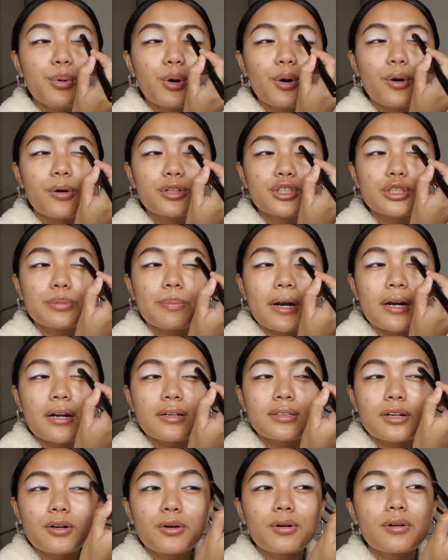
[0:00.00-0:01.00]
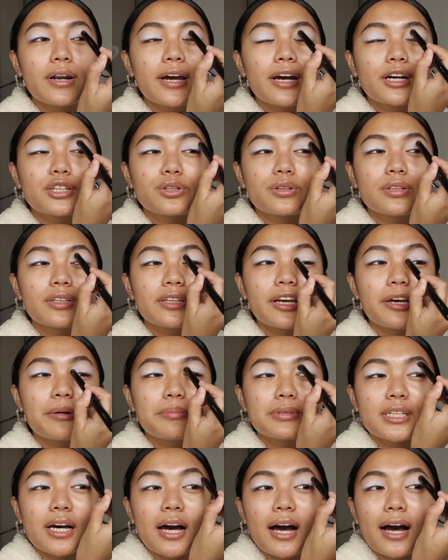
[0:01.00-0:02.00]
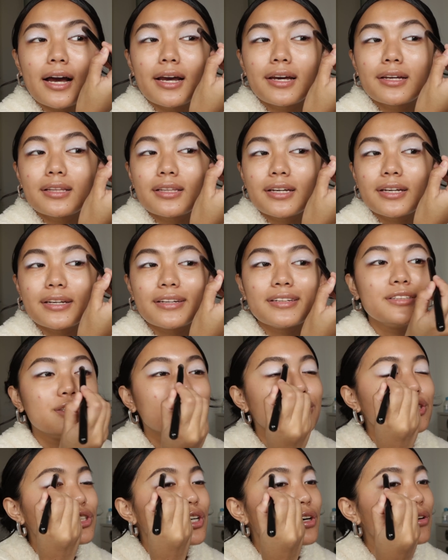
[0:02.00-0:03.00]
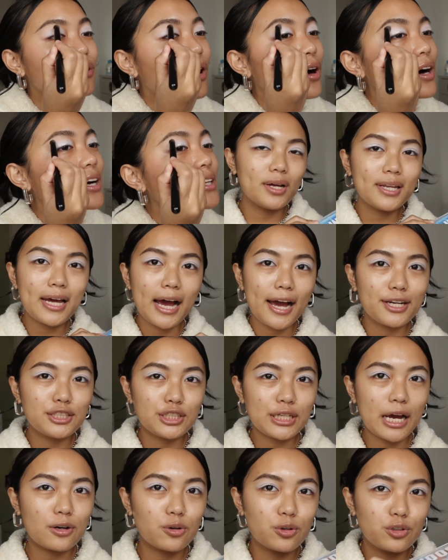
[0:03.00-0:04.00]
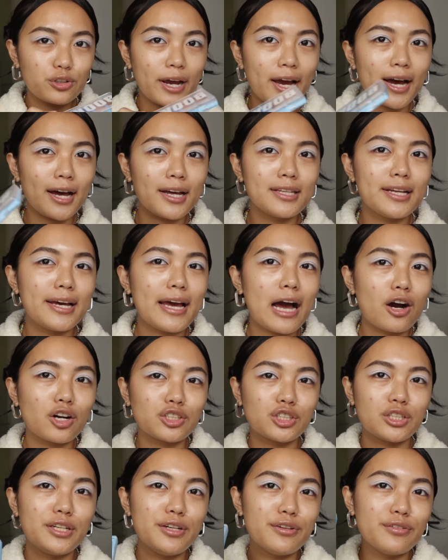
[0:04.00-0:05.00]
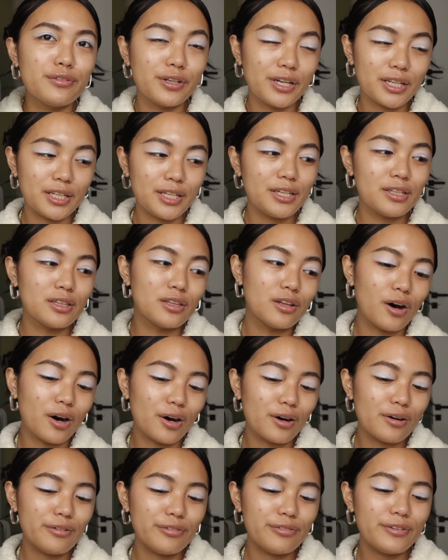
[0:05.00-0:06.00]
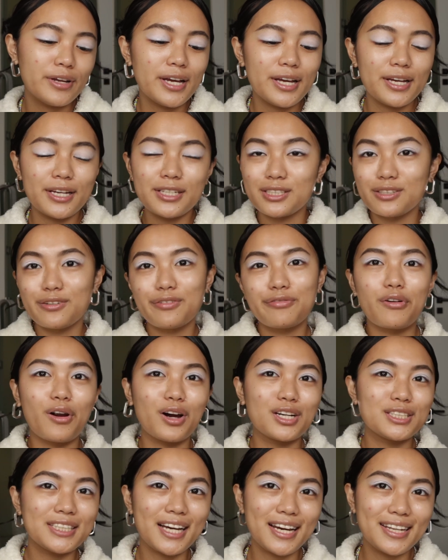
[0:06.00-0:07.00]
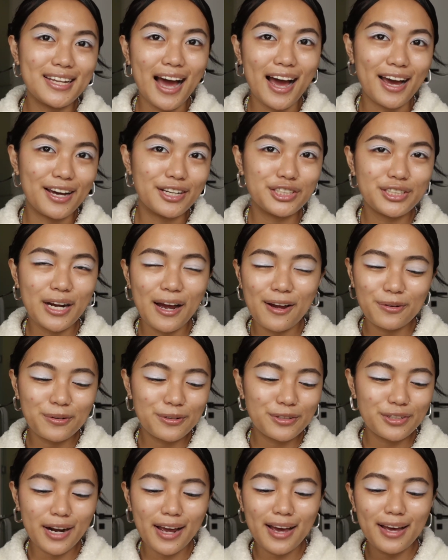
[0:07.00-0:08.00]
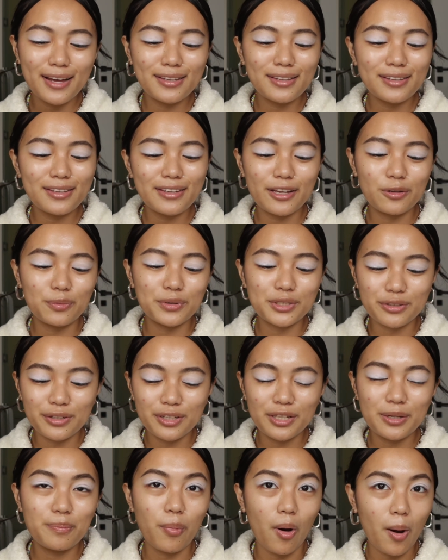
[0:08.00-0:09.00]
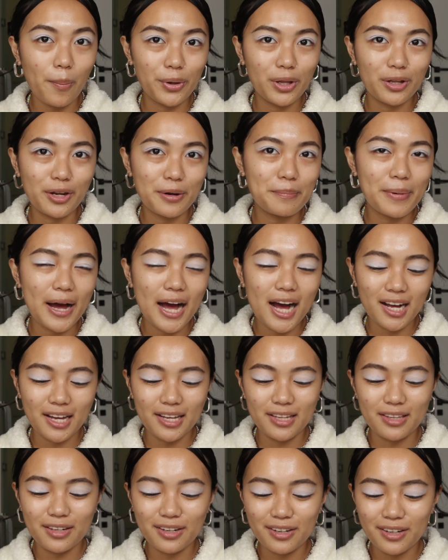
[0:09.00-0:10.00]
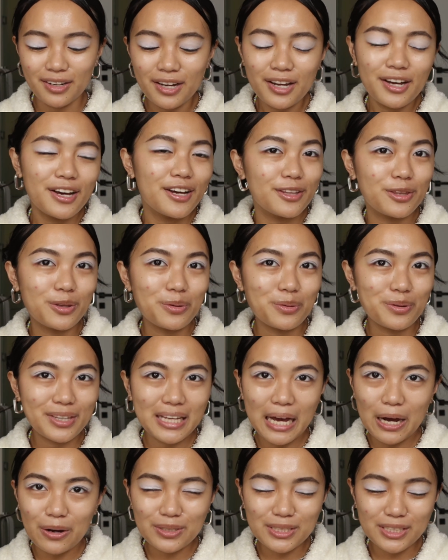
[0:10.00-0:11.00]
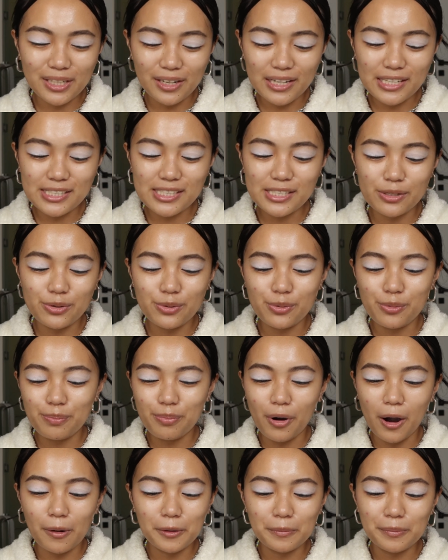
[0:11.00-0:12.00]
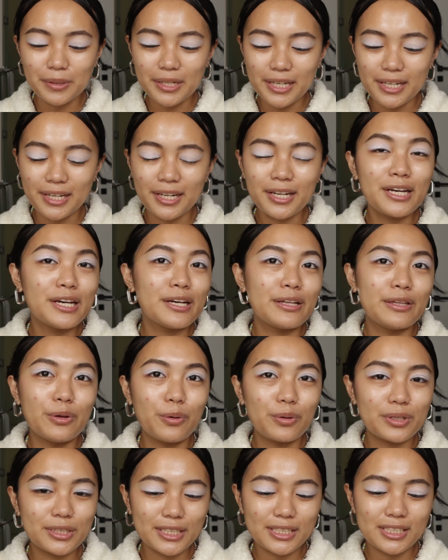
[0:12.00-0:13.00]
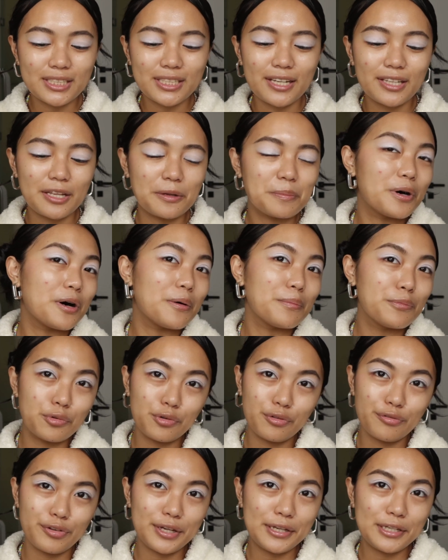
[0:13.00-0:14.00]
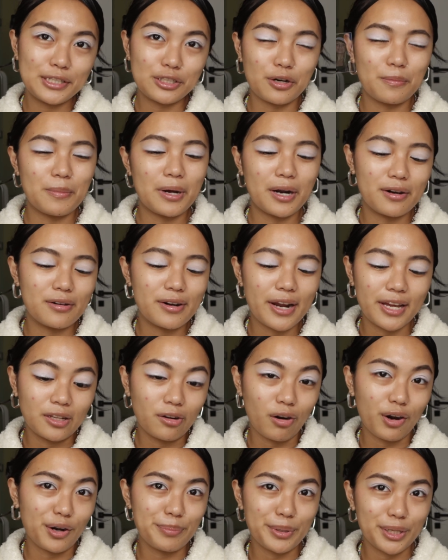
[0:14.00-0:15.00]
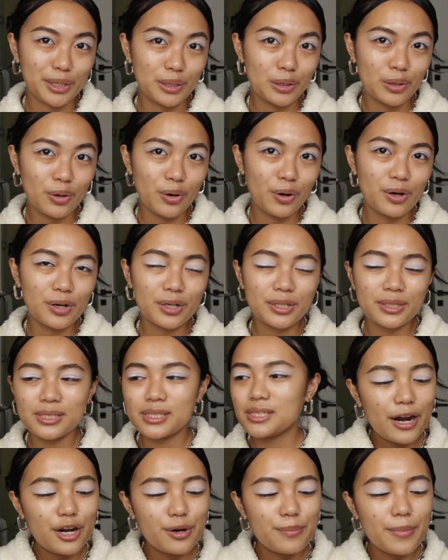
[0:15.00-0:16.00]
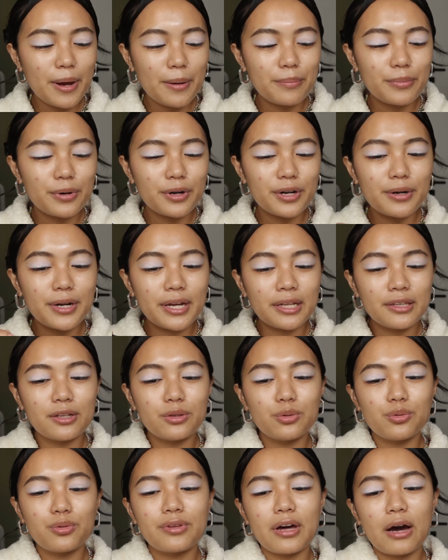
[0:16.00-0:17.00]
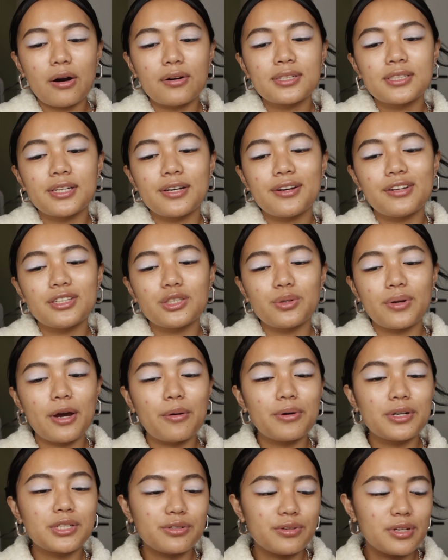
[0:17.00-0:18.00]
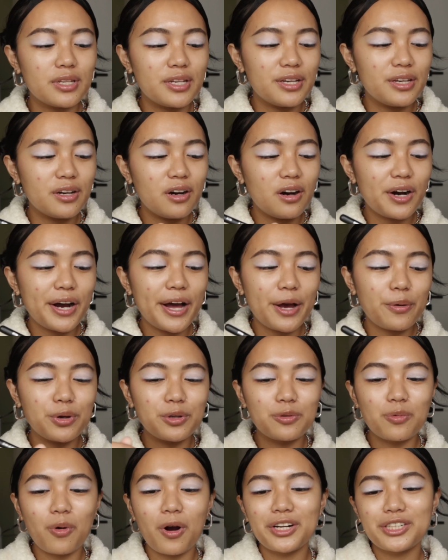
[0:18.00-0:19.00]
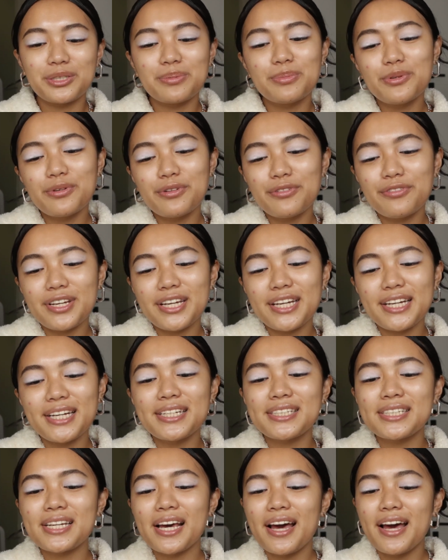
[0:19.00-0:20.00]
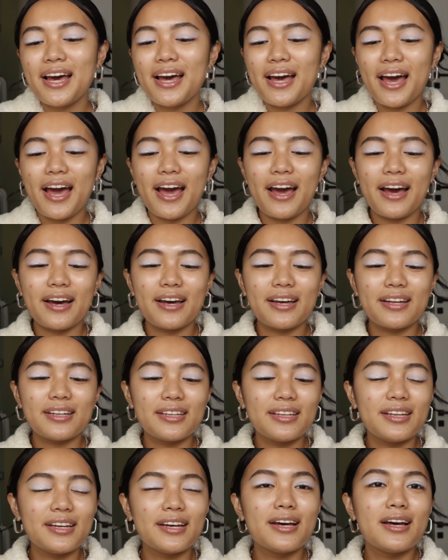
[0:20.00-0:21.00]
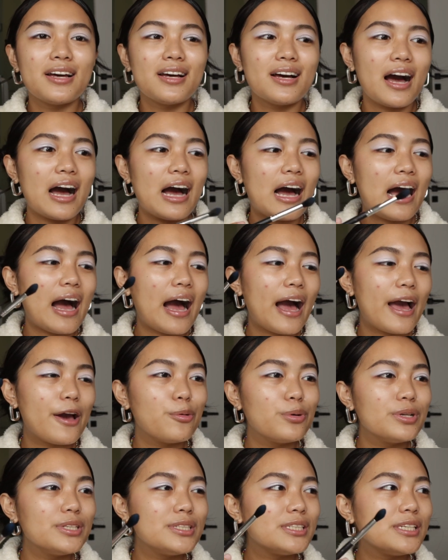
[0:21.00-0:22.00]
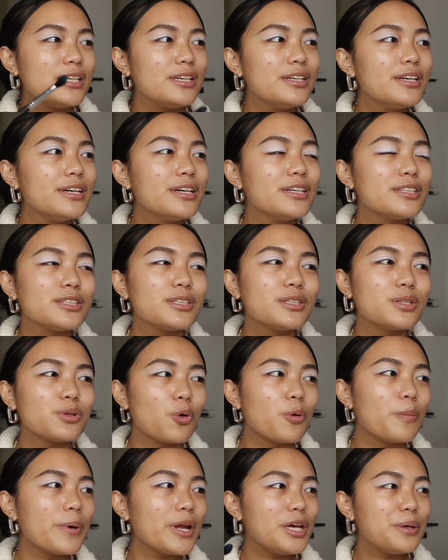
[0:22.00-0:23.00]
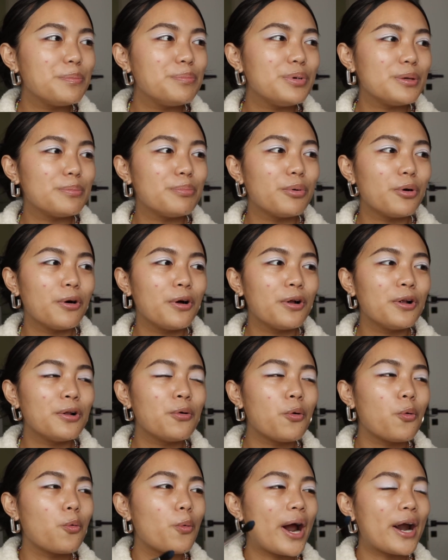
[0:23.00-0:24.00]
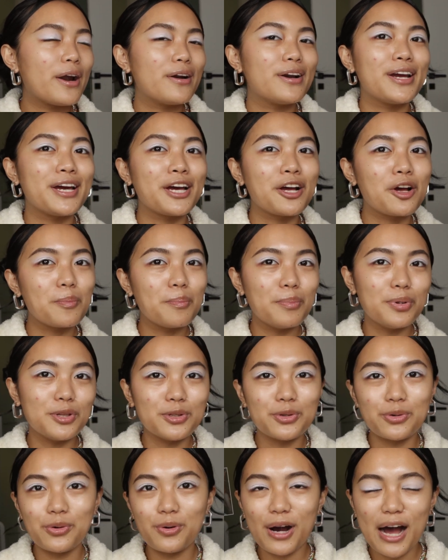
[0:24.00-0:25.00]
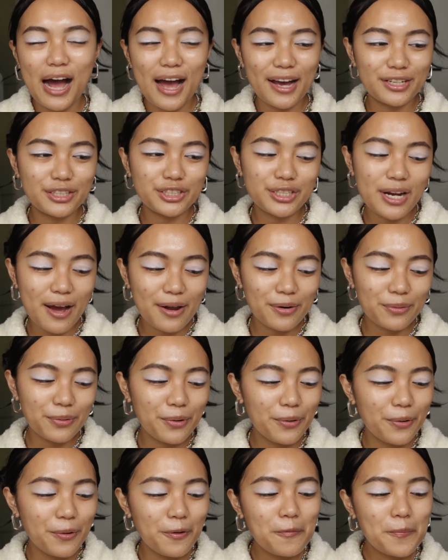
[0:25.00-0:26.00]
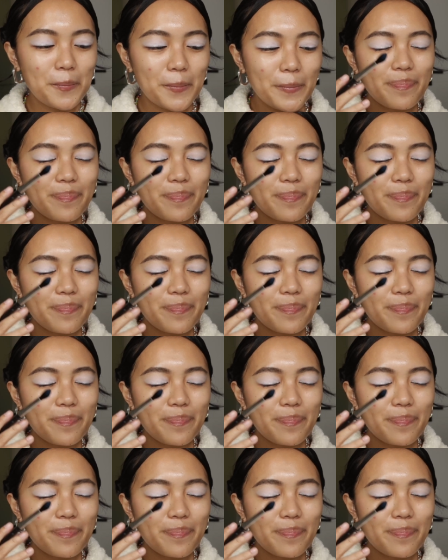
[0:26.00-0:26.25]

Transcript: Bugs, parang nag-correction tape sa eyelids, charot. One eyeshadow trend I actually really love is the frosted eyeshadow trend. It was really popular back in the 2000s. You probably noticed it in mga movies or mga red carpet looks. I remember in the 2000s when I was really young, I would watch movies and I would see so many people wearing blue eyeshadow.